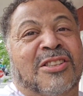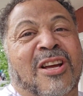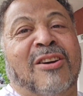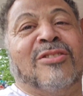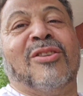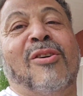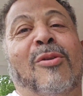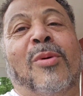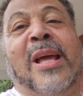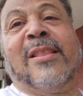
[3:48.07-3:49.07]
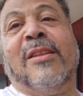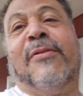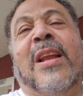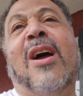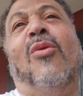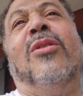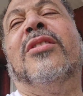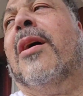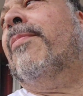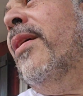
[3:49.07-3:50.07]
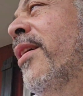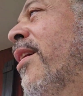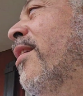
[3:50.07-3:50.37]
the shutters on, we got the flowers up in